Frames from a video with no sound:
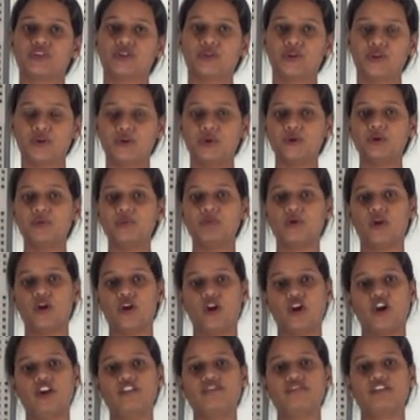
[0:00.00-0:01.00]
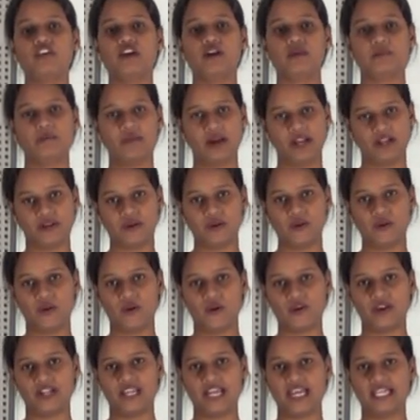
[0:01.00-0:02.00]
group of
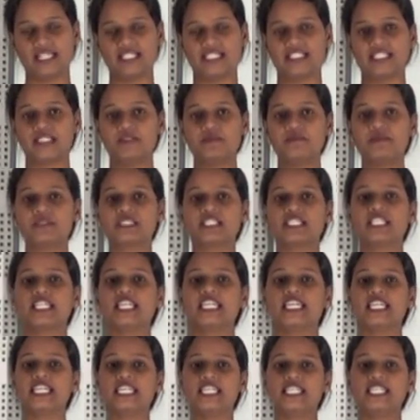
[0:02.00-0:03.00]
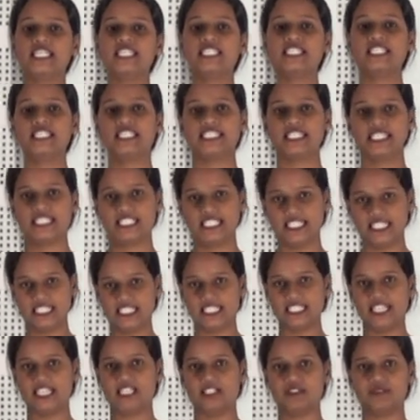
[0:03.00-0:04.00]
microorganisms in
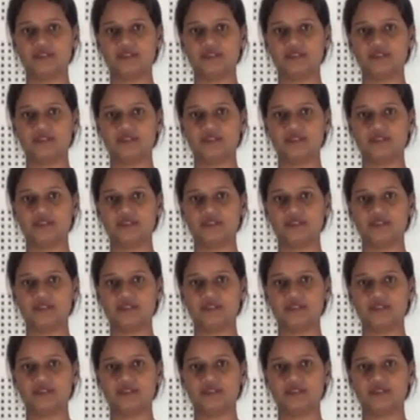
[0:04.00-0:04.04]
detail.